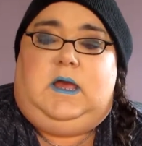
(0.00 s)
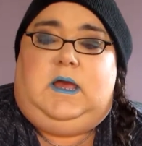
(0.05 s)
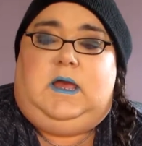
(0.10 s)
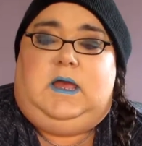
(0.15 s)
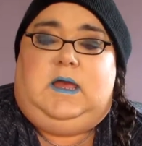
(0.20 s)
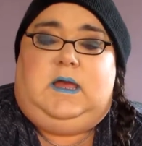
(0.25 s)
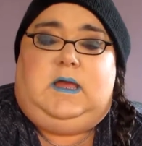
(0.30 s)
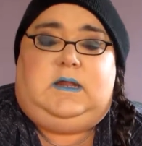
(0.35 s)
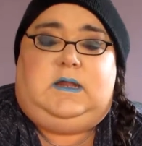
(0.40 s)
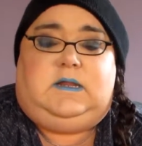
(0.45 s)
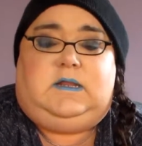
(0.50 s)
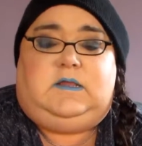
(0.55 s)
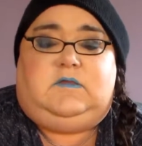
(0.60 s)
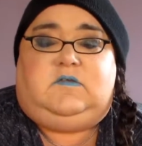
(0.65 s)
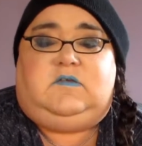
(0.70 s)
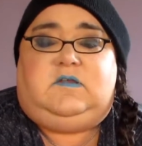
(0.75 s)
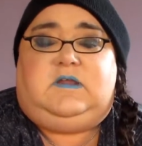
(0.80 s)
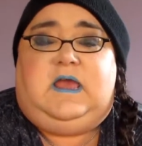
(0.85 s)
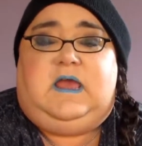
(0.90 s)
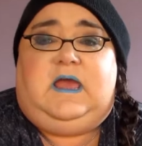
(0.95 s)
And
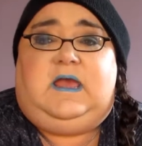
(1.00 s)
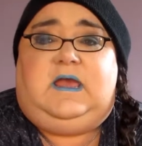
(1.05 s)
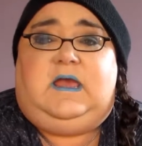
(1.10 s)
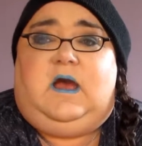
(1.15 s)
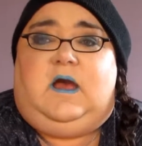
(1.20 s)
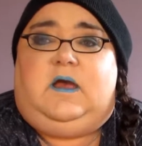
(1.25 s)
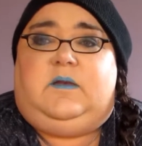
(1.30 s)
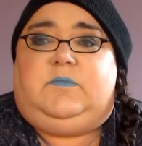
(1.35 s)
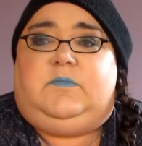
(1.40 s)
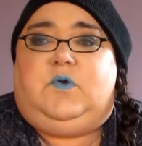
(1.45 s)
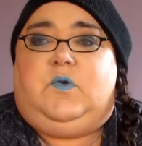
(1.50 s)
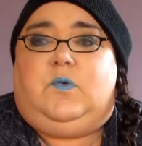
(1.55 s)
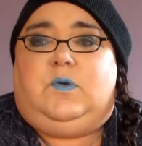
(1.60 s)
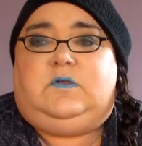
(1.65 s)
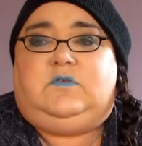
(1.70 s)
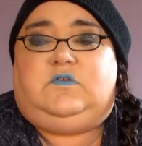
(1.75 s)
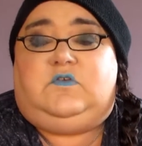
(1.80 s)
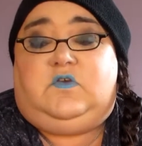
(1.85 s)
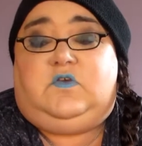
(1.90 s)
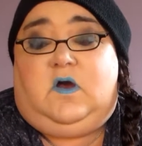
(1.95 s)
today I'm
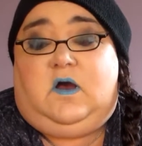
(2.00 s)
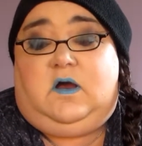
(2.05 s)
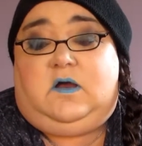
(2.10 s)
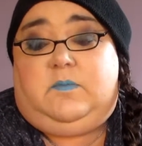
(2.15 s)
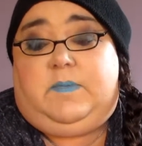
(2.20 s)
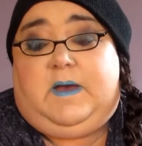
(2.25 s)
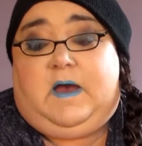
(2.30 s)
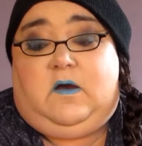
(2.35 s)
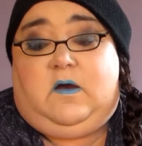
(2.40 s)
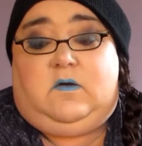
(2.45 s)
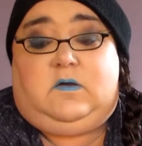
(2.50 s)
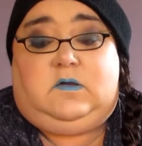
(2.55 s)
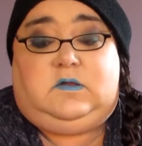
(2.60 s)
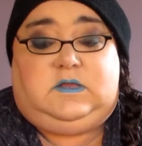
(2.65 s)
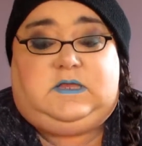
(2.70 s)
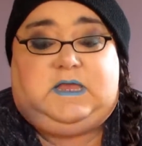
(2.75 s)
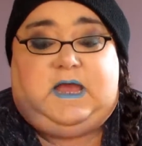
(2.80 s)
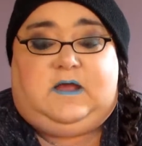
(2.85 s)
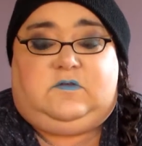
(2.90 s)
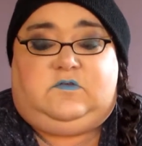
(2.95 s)
going to talk about
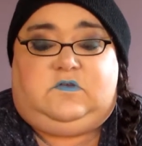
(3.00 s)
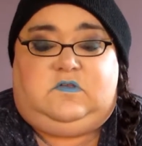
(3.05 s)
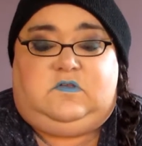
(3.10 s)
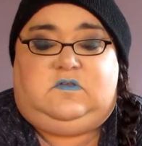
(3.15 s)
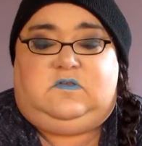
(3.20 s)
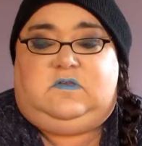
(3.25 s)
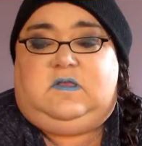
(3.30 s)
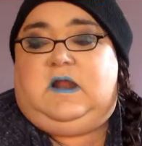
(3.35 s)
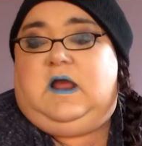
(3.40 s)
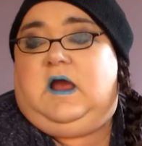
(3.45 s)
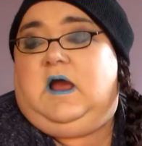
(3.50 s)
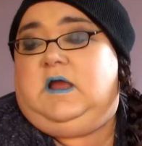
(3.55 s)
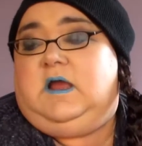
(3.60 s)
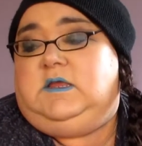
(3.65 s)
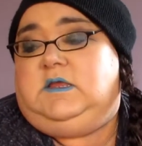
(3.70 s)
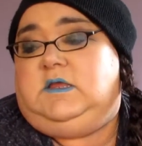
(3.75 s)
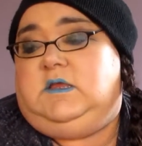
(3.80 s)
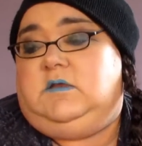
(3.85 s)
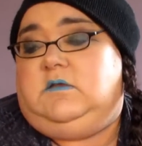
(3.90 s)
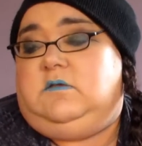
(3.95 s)
gadgets that
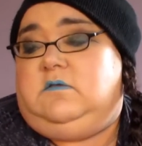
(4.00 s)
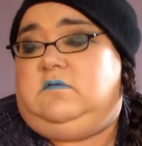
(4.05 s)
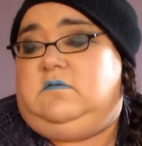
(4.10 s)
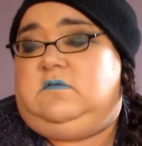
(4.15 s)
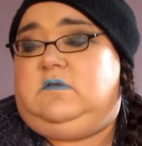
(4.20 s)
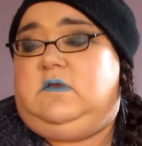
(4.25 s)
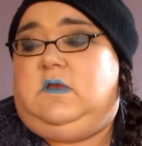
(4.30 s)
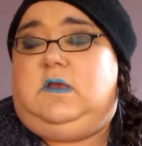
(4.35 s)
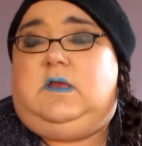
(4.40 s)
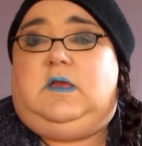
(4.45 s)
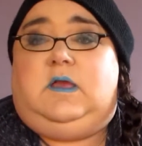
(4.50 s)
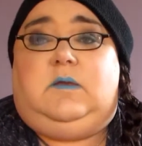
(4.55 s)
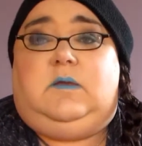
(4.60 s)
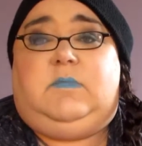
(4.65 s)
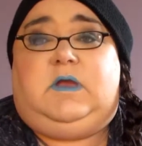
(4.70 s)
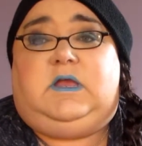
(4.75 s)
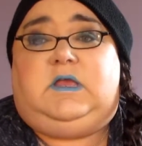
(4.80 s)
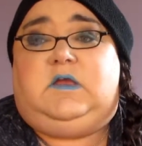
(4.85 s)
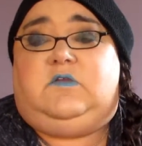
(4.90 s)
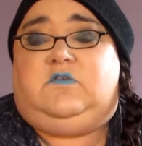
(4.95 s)
I use in
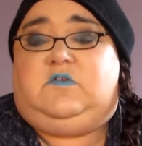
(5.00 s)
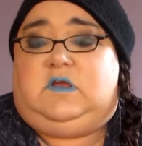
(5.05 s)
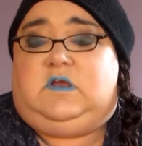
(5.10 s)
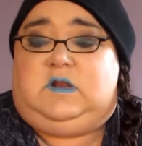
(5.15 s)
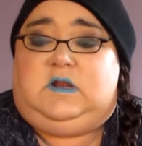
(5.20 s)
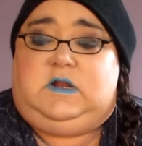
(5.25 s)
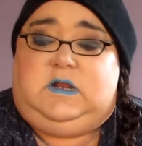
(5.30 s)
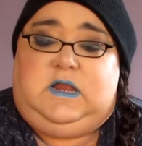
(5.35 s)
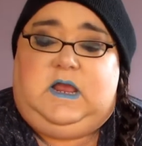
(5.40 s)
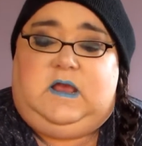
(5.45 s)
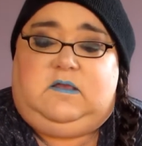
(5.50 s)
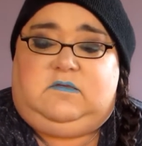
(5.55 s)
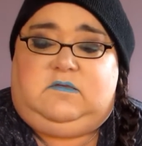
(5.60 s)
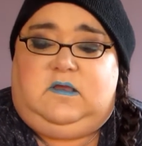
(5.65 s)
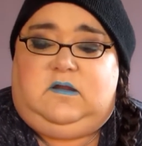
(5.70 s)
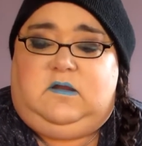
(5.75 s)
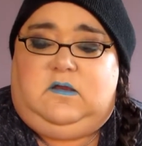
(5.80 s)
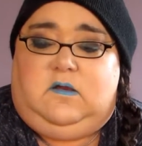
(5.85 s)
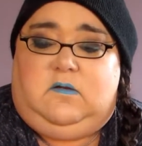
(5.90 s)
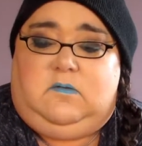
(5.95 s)
my kitchen. And yes,
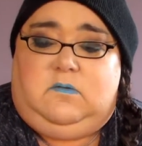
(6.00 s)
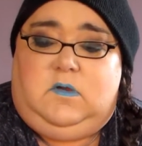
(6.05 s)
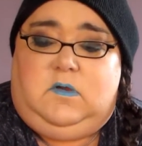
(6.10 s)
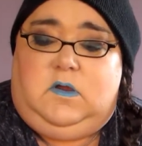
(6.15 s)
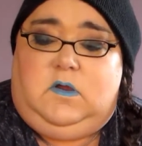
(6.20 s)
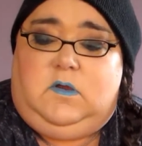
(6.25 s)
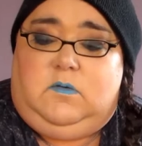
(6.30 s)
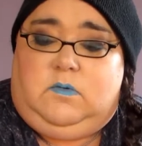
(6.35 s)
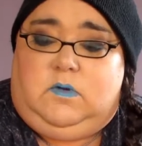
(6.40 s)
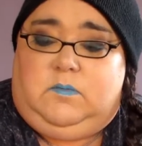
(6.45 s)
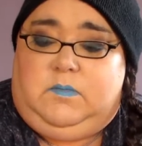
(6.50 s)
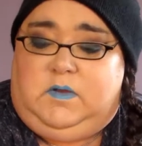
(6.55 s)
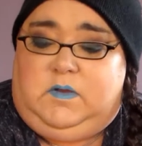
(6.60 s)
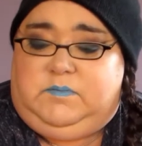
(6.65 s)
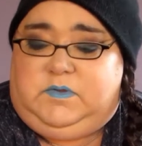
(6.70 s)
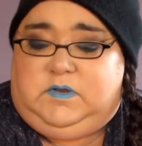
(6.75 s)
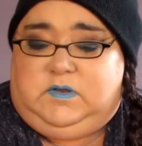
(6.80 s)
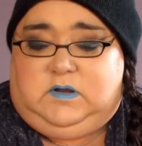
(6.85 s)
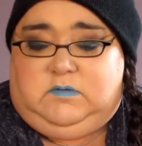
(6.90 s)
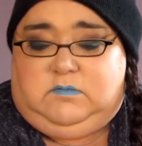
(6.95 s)
I know, we're in my
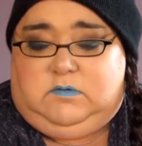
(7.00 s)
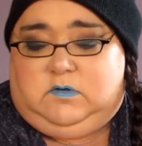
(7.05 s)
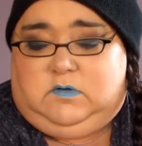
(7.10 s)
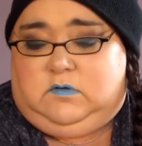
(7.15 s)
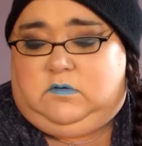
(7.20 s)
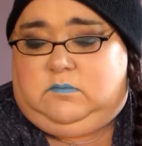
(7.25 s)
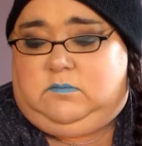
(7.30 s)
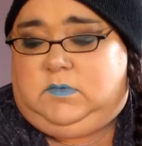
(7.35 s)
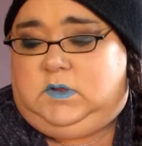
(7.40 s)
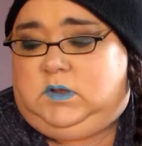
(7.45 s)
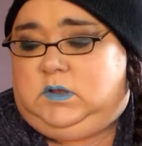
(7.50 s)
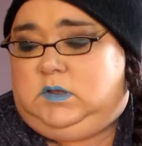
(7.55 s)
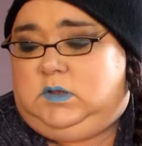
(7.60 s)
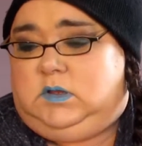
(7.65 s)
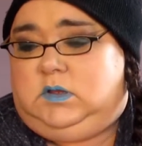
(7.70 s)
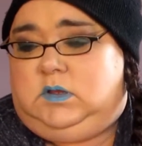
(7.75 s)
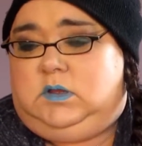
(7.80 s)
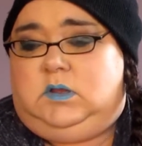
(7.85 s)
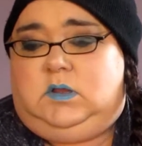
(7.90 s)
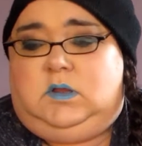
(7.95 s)
beauty room,
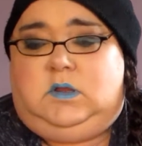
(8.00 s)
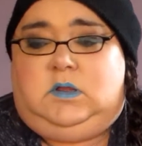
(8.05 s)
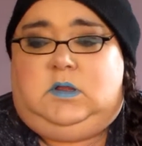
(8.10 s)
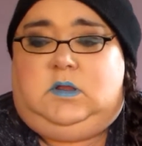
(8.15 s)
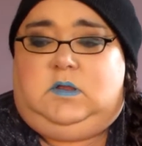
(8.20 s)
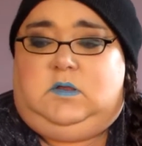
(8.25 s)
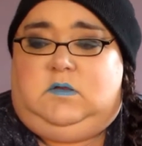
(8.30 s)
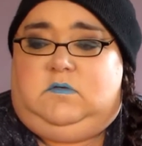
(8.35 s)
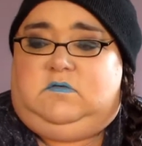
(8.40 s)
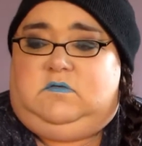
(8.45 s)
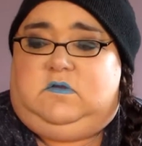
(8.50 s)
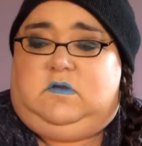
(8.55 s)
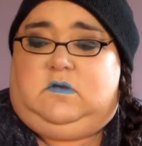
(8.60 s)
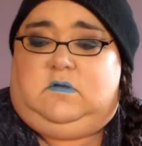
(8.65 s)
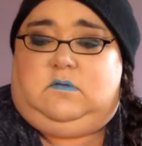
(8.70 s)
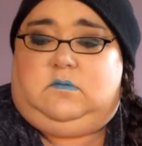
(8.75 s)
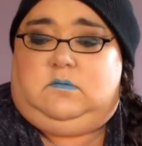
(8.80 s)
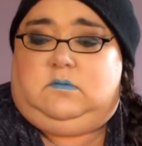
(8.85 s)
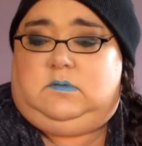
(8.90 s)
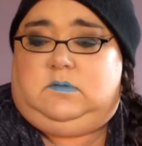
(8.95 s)

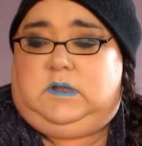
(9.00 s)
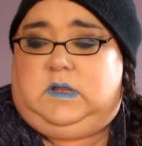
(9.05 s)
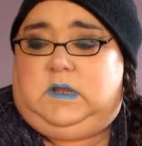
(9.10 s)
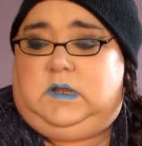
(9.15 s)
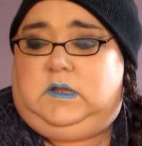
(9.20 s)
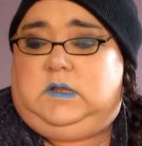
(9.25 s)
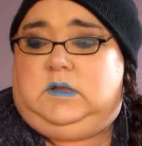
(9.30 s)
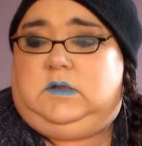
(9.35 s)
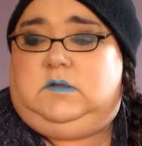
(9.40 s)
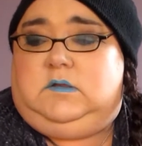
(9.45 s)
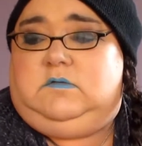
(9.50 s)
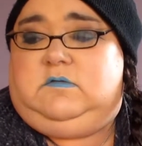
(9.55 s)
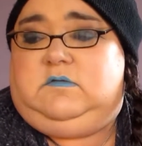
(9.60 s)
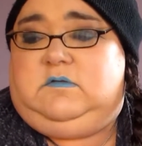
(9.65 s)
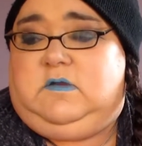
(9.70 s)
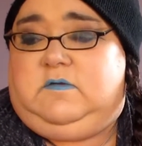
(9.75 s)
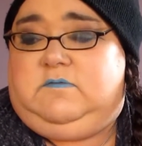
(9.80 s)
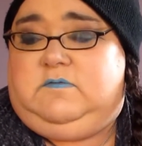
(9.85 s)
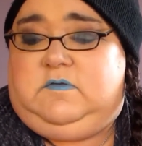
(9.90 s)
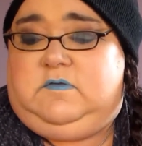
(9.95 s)
so like
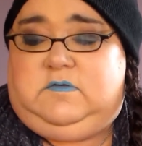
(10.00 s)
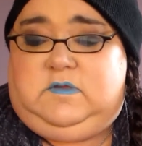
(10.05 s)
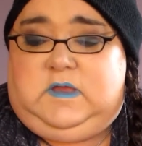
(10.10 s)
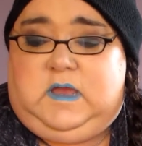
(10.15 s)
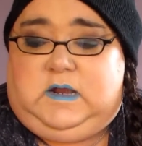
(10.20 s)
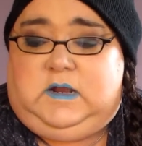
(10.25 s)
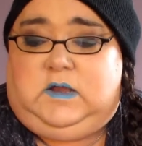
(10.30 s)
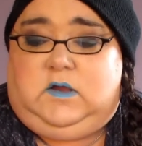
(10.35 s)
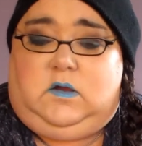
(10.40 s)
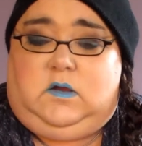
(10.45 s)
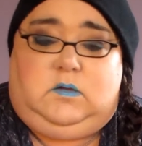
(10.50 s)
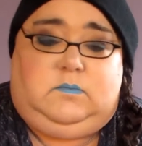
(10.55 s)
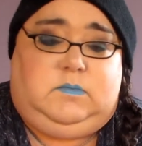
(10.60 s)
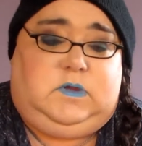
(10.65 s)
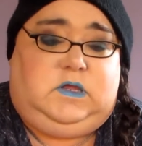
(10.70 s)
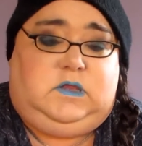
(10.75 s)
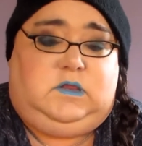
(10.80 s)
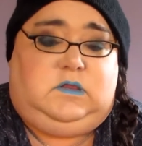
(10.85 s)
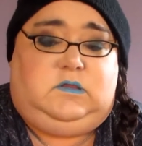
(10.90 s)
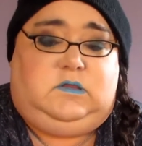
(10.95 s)
stuff is getting on
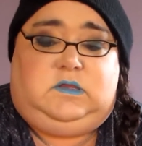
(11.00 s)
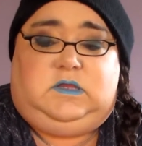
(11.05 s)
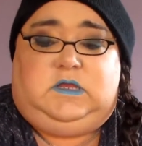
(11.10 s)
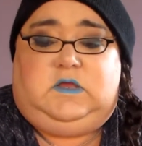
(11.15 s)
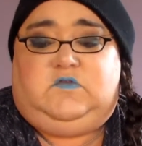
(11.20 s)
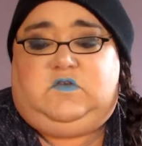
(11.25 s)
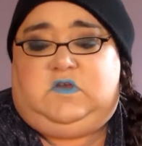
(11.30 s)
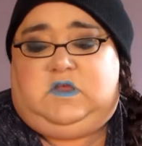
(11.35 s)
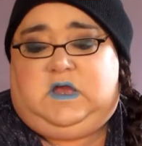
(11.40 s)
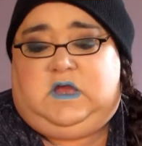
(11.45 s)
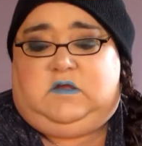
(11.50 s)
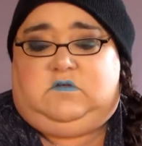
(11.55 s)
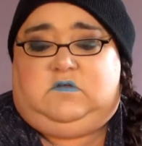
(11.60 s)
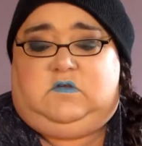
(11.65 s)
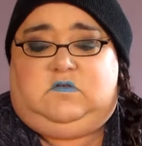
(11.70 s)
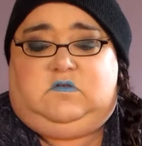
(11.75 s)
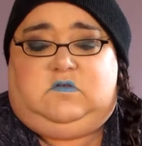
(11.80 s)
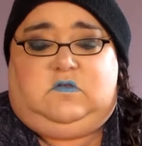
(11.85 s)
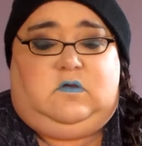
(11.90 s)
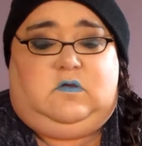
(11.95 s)
my kitchen
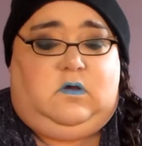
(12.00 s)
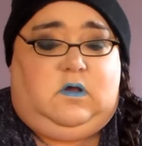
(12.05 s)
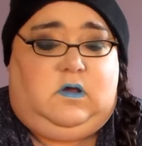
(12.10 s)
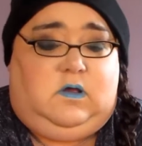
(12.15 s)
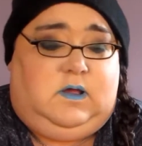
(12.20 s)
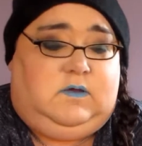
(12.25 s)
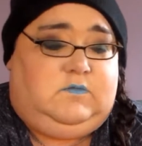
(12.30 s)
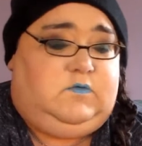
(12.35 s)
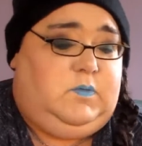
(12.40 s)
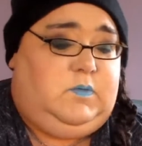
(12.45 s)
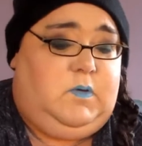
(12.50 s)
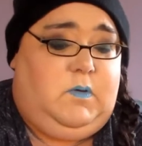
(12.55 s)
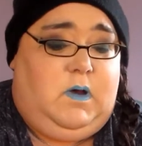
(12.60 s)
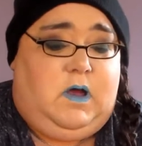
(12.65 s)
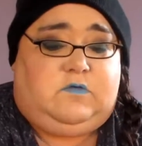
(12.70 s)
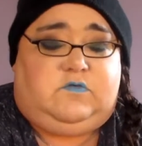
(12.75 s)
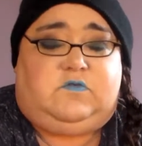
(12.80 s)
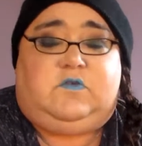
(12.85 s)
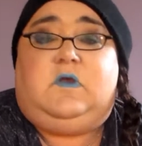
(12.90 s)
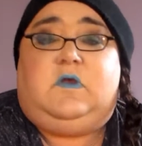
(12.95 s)
gadgets, so they'll all have to be
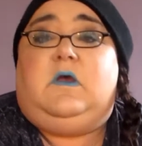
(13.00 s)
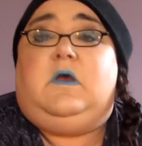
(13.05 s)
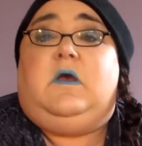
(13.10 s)
washed.